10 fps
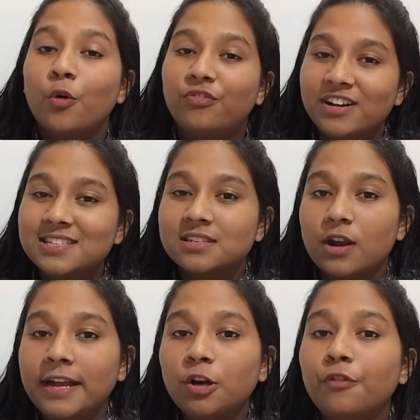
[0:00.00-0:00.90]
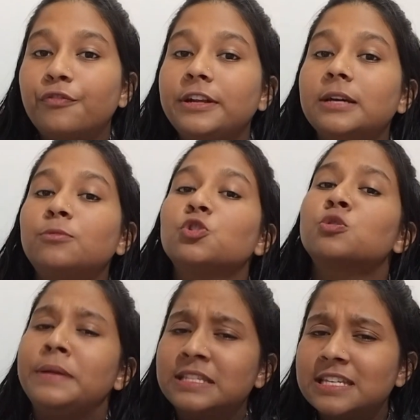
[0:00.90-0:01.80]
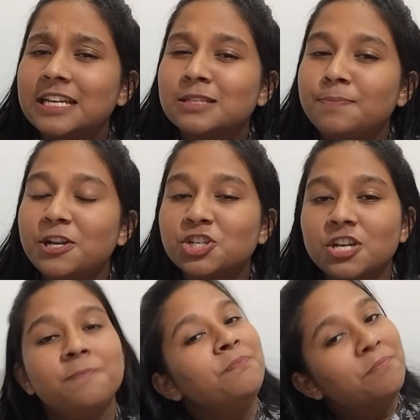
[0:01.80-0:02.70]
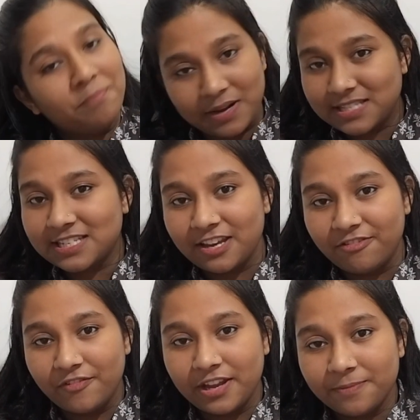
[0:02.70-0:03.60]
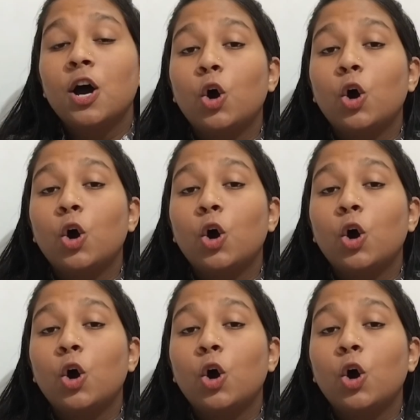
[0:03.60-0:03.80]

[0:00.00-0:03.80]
one's right of freedom to speech and expression must give away.